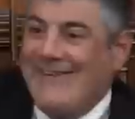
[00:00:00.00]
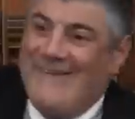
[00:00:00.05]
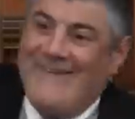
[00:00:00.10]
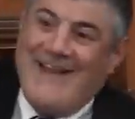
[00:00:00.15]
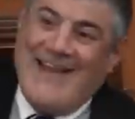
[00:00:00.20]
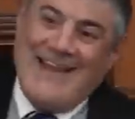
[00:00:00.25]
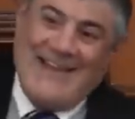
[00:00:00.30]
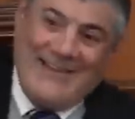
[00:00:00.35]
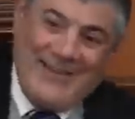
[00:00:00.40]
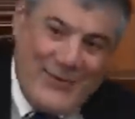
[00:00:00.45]

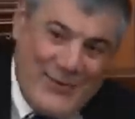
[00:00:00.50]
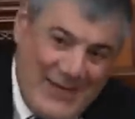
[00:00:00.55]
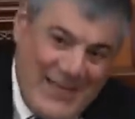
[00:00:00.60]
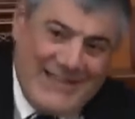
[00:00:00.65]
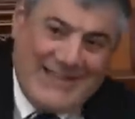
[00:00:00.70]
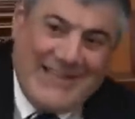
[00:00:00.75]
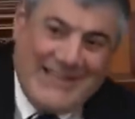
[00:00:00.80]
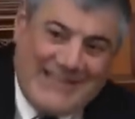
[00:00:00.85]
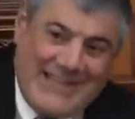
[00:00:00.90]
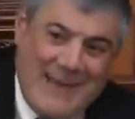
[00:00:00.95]
When you
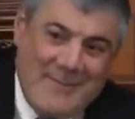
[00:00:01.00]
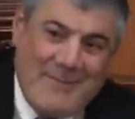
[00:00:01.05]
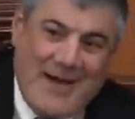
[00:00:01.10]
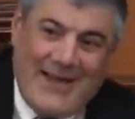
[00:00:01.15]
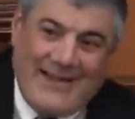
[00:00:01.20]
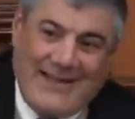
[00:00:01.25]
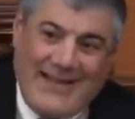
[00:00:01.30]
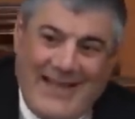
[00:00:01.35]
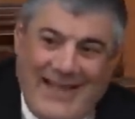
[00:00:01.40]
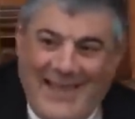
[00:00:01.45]
hit the
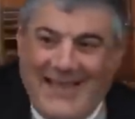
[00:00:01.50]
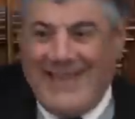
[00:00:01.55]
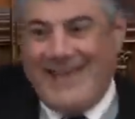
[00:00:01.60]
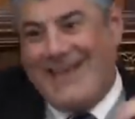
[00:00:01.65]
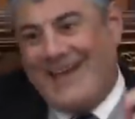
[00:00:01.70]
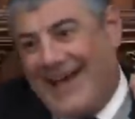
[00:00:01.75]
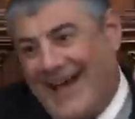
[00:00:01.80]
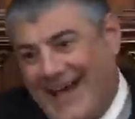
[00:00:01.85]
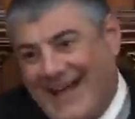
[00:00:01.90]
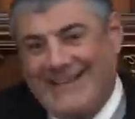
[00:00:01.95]

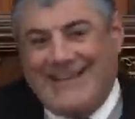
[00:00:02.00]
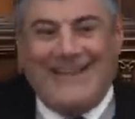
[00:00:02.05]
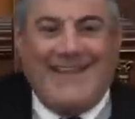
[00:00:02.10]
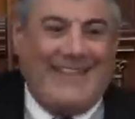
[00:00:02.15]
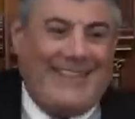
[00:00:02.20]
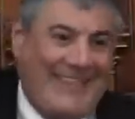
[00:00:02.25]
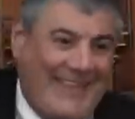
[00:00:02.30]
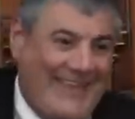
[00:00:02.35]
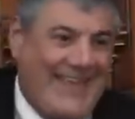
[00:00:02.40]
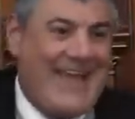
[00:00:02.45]
Temani,
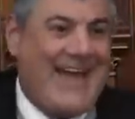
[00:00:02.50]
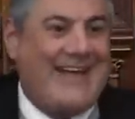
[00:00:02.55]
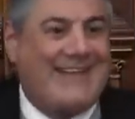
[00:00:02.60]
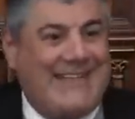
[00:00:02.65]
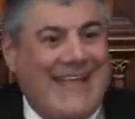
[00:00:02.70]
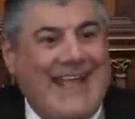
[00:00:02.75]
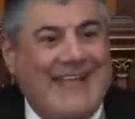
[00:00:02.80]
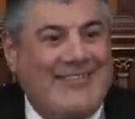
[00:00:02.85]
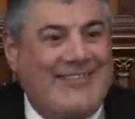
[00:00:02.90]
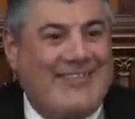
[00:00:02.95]
other three are
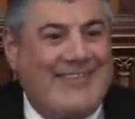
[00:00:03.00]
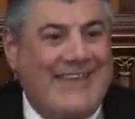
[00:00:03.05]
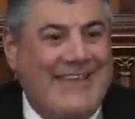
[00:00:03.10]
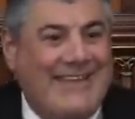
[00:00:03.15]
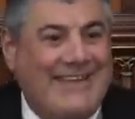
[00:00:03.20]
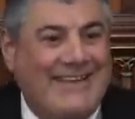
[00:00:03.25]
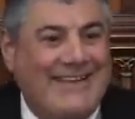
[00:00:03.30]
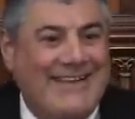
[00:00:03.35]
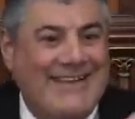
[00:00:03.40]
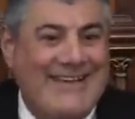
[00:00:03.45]

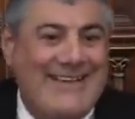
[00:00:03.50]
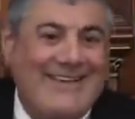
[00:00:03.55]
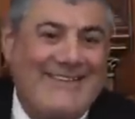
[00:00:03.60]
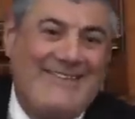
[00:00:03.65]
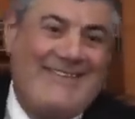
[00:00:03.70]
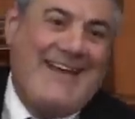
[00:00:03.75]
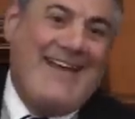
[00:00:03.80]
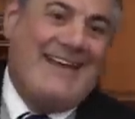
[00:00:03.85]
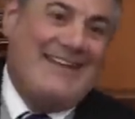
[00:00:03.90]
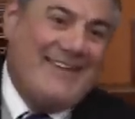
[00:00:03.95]
dancing.
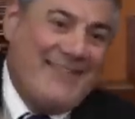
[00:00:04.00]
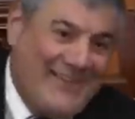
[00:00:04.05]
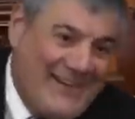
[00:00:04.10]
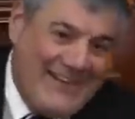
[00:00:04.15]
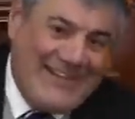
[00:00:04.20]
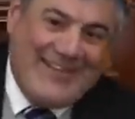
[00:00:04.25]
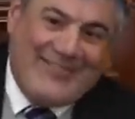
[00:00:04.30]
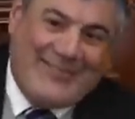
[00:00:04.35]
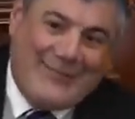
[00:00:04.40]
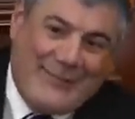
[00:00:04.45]
When you
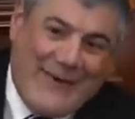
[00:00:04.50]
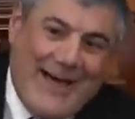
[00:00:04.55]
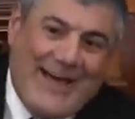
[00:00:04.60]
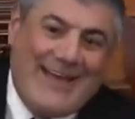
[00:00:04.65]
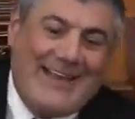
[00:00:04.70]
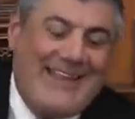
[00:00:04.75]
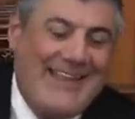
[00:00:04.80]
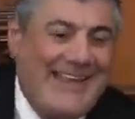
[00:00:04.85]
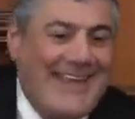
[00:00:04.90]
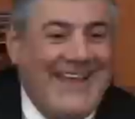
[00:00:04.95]
hit the
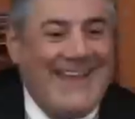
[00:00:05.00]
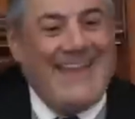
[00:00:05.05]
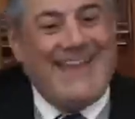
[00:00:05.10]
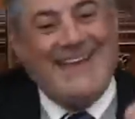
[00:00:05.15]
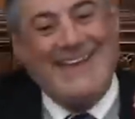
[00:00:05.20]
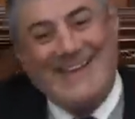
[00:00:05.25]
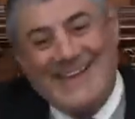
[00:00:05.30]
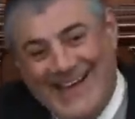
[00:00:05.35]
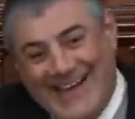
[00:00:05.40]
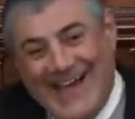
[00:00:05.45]

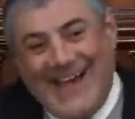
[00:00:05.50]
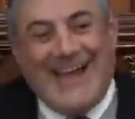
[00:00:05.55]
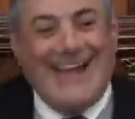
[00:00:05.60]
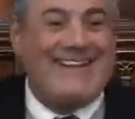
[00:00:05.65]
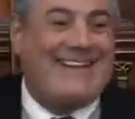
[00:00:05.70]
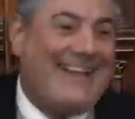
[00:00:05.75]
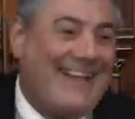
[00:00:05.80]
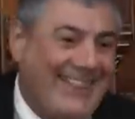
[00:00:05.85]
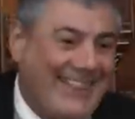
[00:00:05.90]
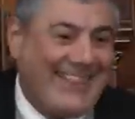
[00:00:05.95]
Sfaradi,
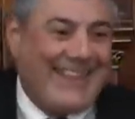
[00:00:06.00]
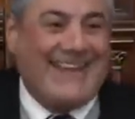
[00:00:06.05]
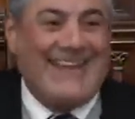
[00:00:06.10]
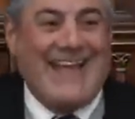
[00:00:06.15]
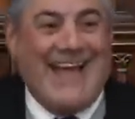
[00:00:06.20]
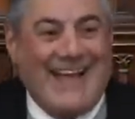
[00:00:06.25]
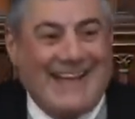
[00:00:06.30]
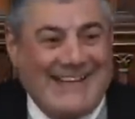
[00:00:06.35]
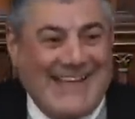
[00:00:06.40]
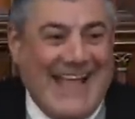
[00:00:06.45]
other
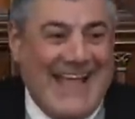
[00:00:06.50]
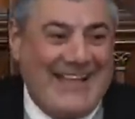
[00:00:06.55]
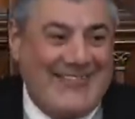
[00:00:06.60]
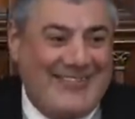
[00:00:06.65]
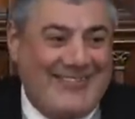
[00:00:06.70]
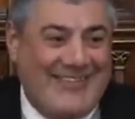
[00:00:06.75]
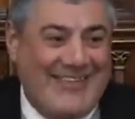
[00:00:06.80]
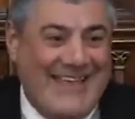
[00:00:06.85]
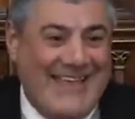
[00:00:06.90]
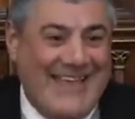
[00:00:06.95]
three are
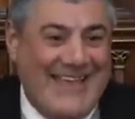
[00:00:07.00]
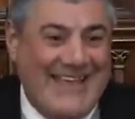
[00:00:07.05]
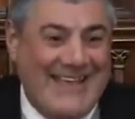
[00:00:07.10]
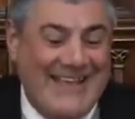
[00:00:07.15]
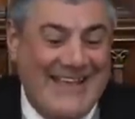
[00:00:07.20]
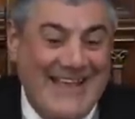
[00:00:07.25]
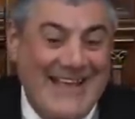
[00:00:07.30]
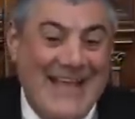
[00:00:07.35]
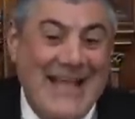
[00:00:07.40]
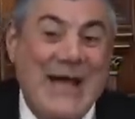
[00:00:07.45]

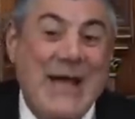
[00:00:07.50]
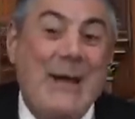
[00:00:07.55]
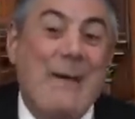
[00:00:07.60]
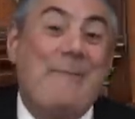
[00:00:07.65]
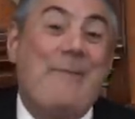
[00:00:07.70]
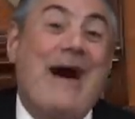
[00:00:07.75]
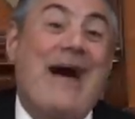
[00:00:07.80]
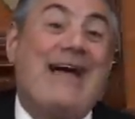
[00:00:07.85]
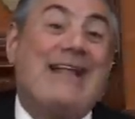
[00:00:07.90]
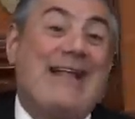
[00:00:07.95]
dancing.
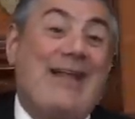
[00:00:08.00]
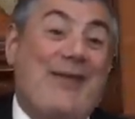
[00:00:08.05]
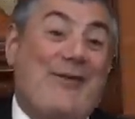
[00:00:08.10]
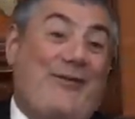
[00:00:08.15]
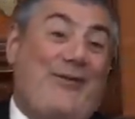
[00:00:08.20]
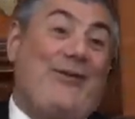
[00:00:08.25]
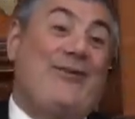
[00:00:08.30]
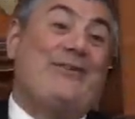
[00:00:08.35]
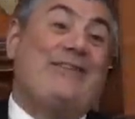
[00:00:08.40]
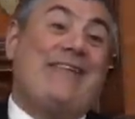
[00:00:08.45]
But
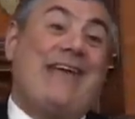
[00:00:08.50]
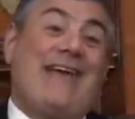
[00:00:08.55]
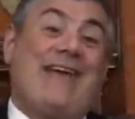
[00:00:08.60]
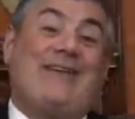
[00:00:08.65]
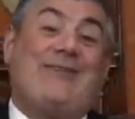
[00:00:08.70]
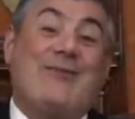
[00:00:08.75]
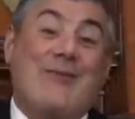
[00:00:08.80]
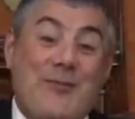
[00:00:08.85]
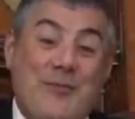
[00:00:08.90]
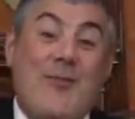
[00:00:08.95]
if you
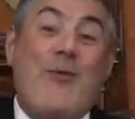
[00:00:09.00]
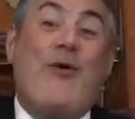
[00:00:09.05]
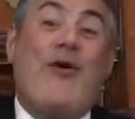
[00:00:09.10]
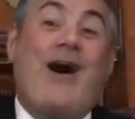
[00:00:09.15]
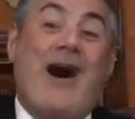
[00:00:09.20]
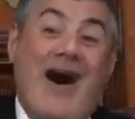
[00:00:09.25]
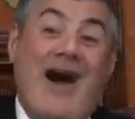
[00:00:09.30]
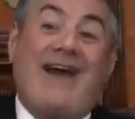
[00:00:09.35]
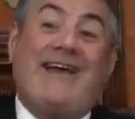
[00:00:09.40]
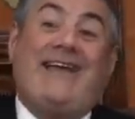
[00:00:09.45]
take two
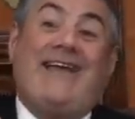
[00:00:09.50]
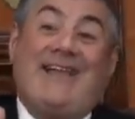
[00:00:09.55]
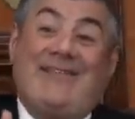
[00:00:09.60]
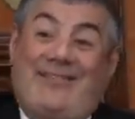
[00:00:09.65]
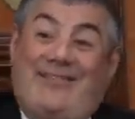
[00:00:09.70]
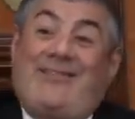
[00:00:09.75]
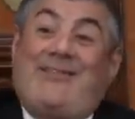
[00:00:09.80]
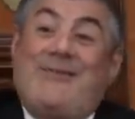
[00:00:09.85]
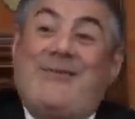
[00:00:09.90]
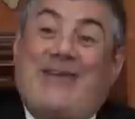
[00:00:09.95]

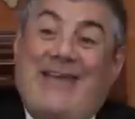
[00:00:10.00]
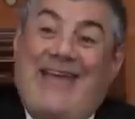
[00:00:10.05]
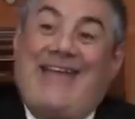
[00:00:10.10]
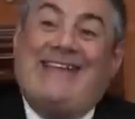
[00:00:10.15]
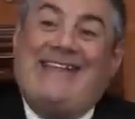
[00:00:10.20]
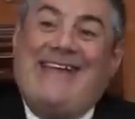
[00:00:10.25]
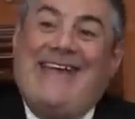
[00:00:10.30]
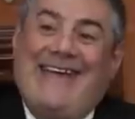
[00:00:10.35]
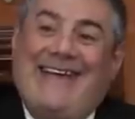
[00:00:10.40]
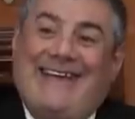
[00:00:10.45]
Bukharians
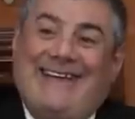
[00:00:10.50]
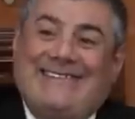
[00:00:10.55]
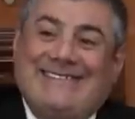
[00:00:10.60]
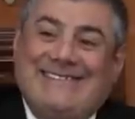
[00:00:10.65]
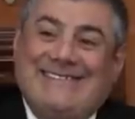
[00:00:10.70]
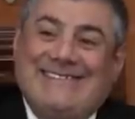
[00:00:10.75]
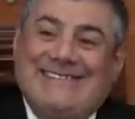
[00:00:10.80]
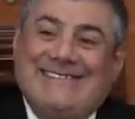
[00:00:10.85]
together